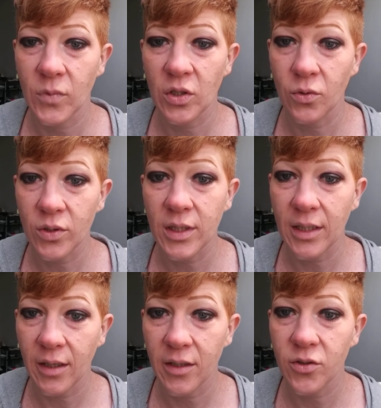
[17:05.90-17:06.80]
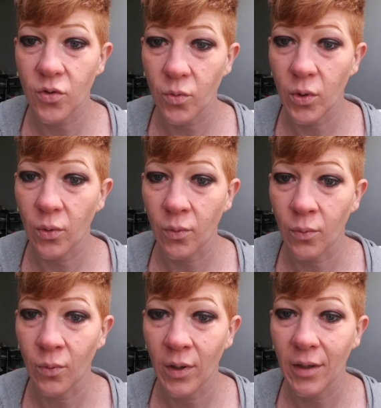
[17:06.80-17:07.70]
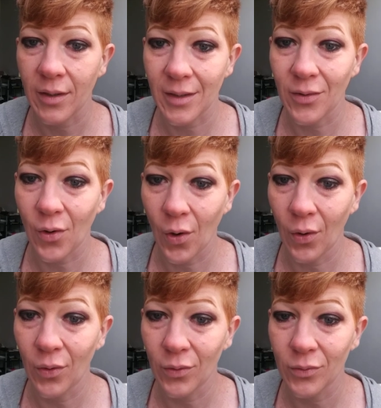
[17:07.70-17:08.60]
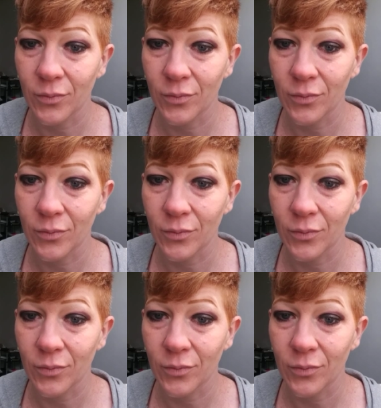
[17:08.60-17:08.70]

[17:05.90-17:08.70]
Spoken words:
to see us through it all